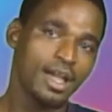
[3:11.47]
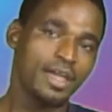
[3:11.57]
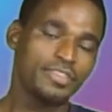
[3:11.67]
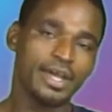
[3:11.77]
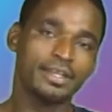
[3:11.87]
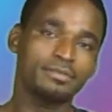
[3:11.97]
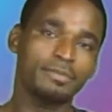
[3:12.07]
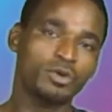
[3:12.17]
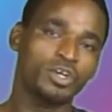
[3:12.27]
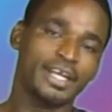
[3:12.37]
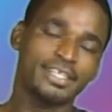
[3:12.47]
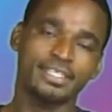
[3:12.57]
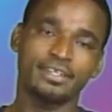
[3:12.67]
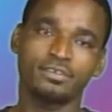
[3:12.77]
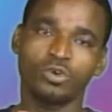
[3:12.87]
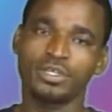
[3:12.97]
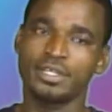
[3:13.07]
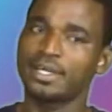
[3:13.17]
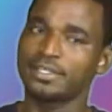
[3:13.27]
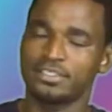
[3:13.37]
than prioritizing content
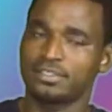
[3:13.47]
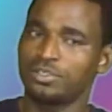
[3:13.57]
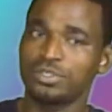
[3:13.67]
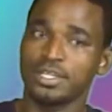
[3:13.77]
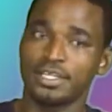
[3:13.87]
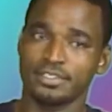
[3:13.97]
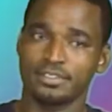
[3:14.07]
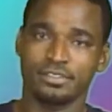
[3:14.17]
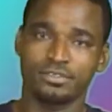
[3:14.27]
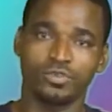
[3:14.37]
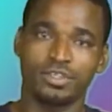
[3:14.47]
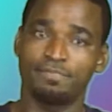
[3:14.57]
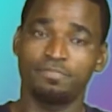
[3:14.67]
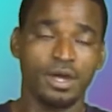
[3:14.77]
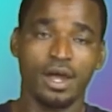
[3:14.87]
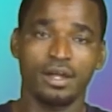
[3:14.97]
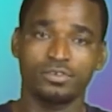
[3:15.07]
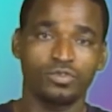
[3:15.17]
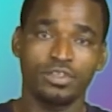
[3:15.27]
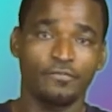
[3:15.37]
that is useless to
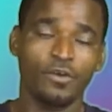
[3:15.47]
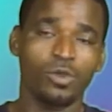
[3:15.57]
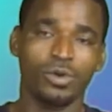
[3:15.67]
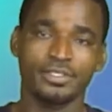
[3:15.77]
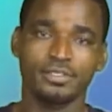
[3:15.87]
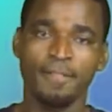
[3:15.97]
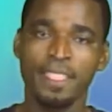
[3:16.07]
the followers.